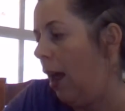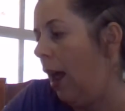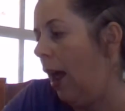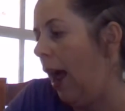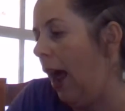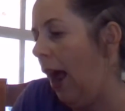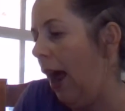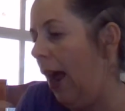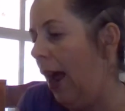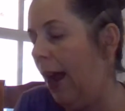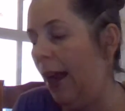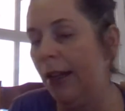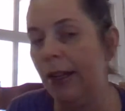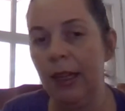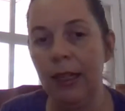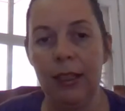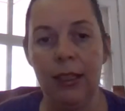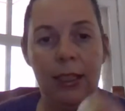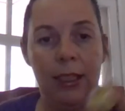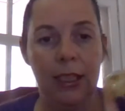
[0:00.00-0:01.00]
I'd
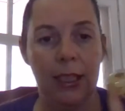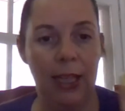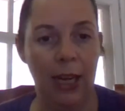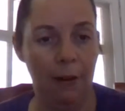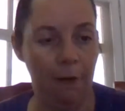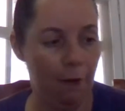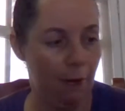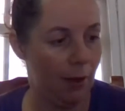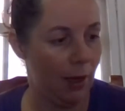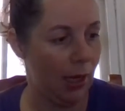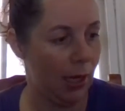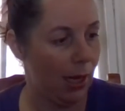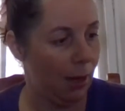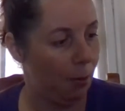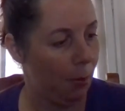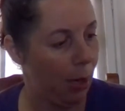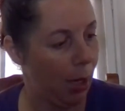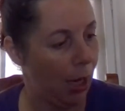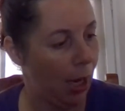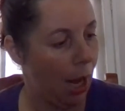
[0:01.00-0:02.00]
definitely
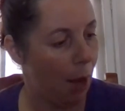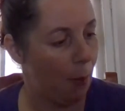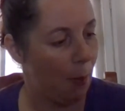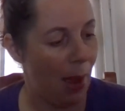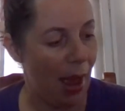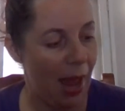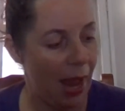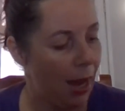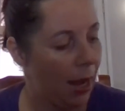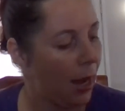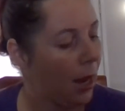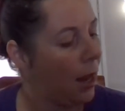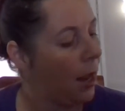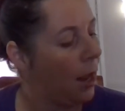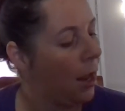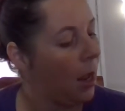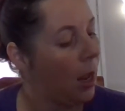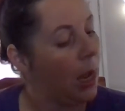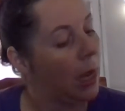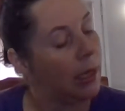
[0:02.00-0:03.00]
pick up a
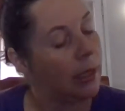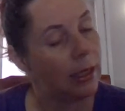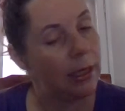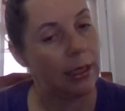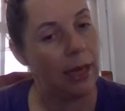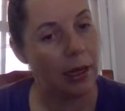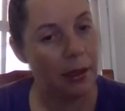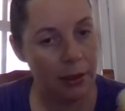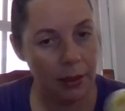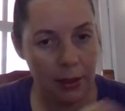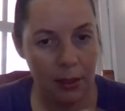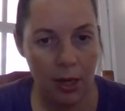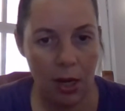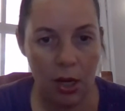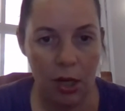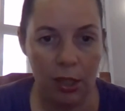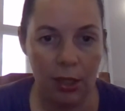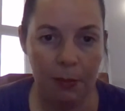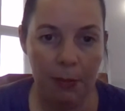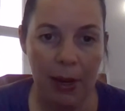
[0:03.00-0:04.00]

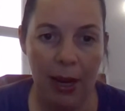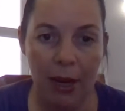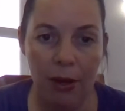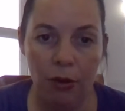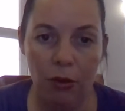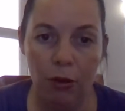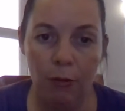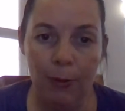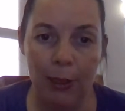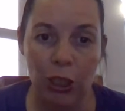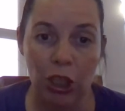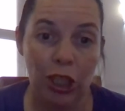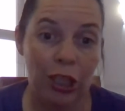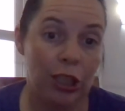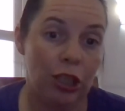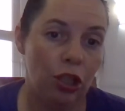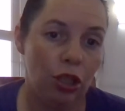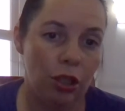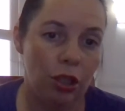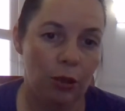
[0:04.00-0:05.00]
Sun-Soaked Petal, which is
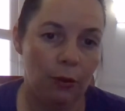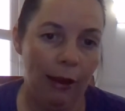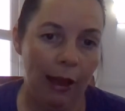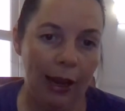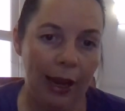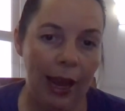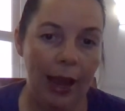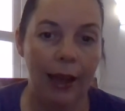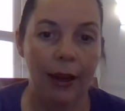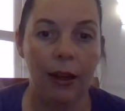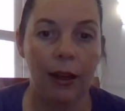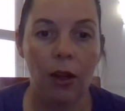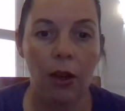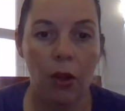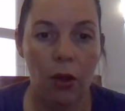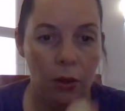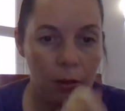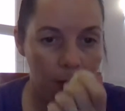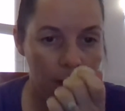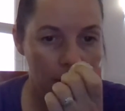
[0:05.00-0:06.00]
new to our
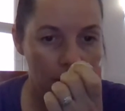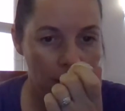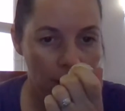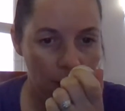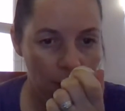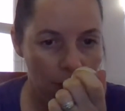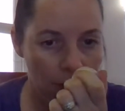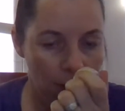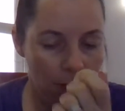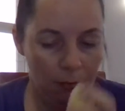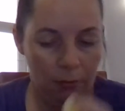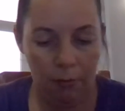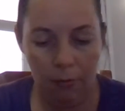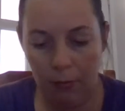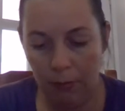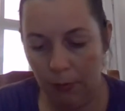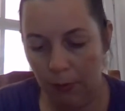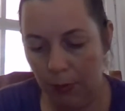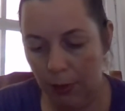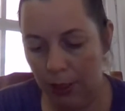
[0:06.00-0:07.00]
catalogue.
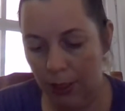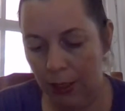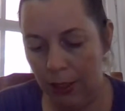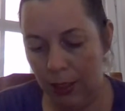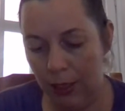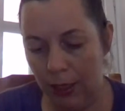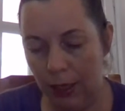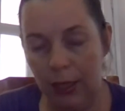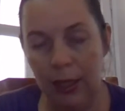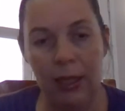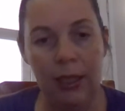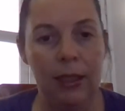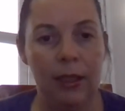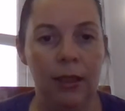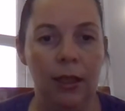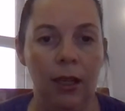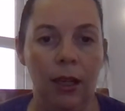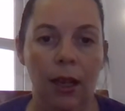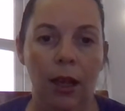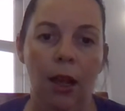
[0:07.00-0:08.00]
It
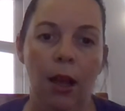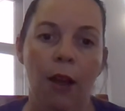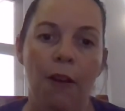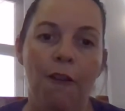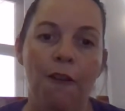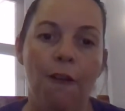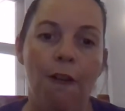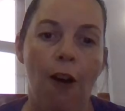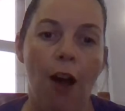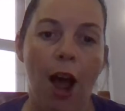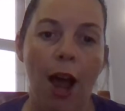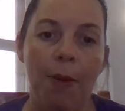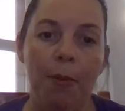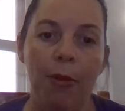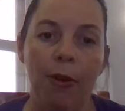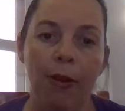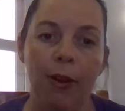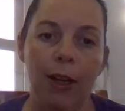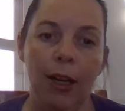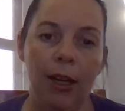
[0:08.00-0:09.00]
is
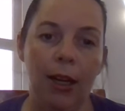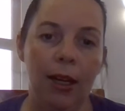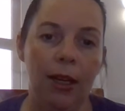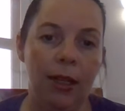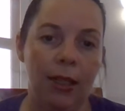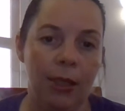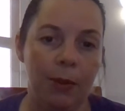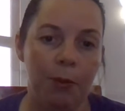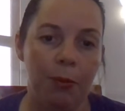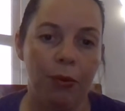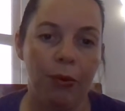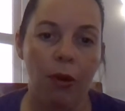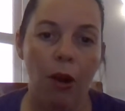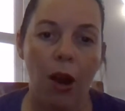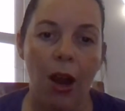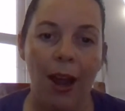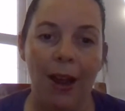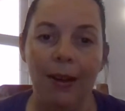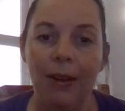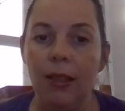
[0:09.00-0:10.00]
vibrant, it is
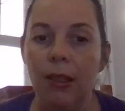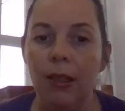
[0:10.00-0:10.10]
bright,